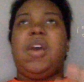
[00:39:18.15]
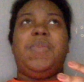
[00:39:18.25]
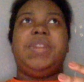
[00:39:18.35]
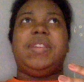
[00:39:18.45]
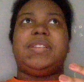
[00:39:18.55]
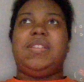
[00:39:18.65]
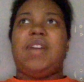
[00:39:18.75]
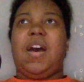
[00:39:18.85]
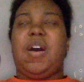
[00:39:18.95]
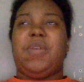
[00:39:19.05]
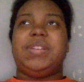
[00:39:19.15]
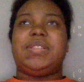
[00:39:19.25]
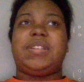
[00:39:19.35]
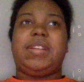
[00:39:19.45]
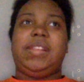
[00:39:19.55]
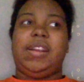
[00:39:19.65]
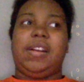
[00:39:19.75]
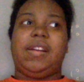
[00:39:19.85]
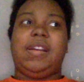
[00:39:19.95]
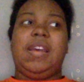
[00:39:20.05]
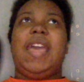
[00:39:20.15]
when that's not always clear.